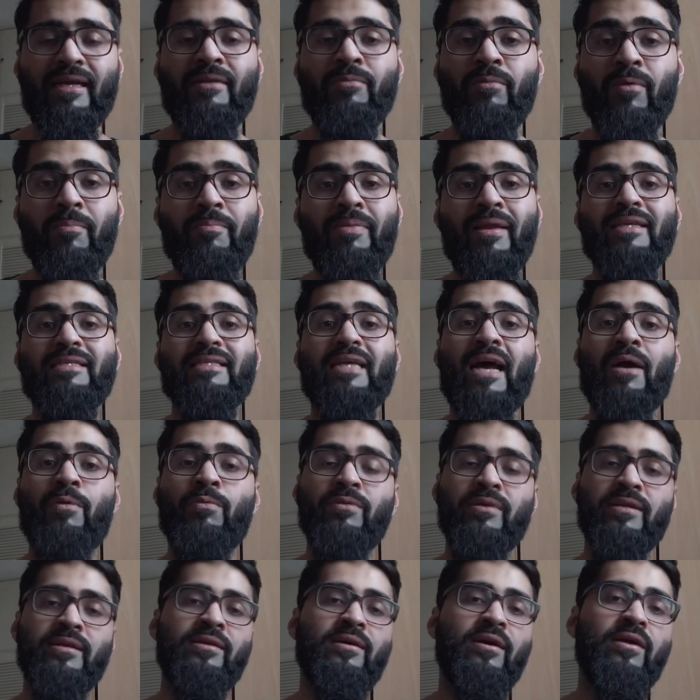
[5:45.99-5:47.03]
And one place I
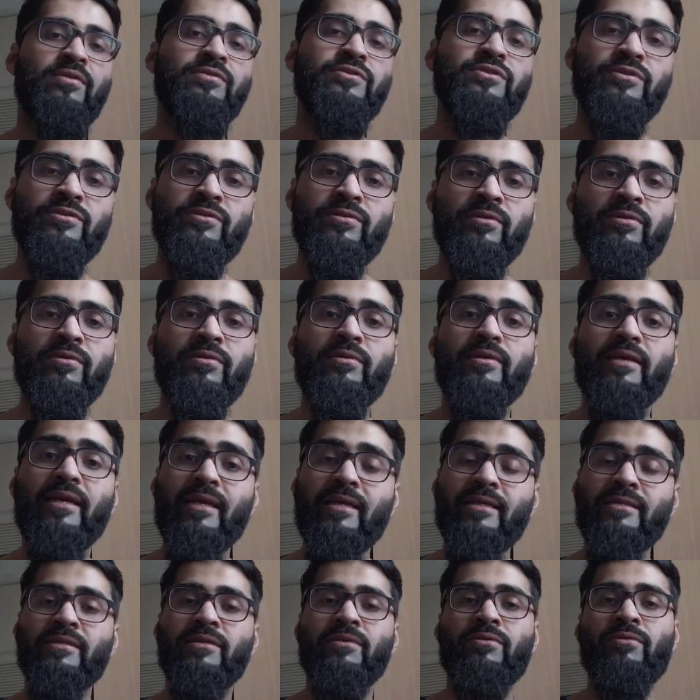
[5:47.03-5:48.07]
would encourage you to look
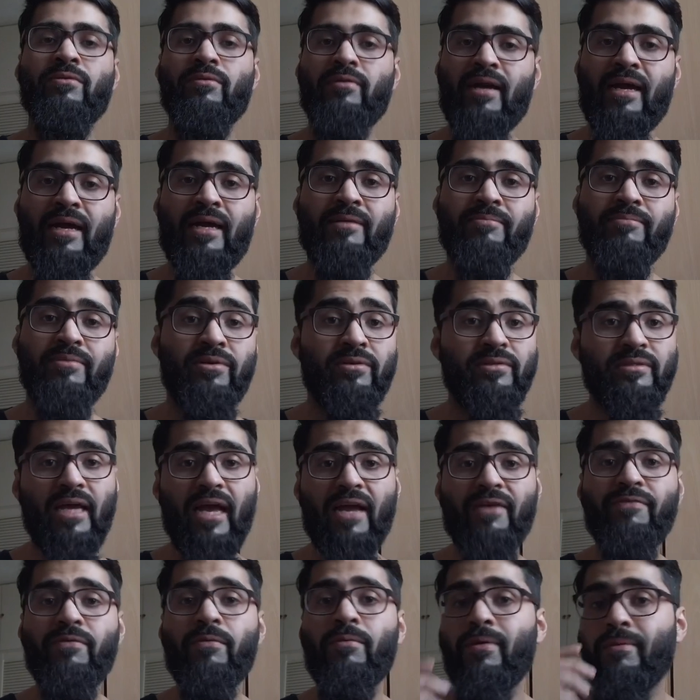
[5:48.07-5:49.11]
is the Quran because
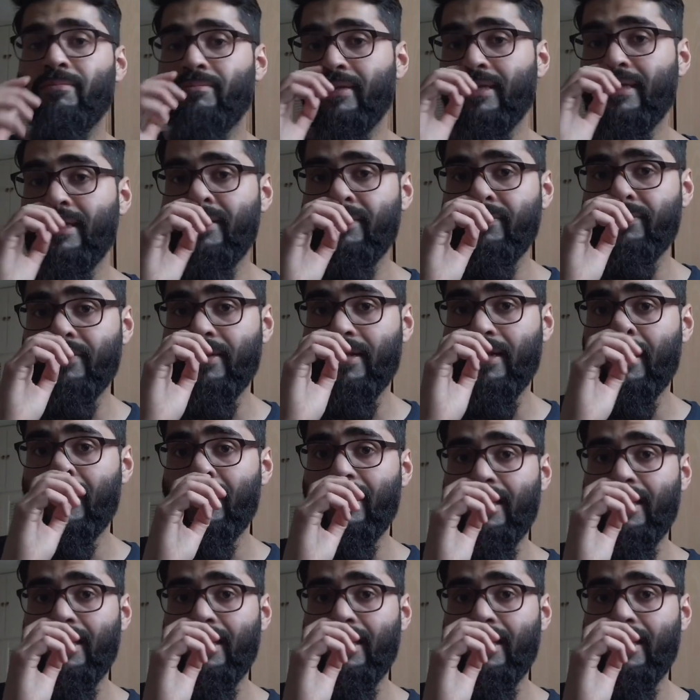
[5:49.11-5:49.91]
I, for one, believe,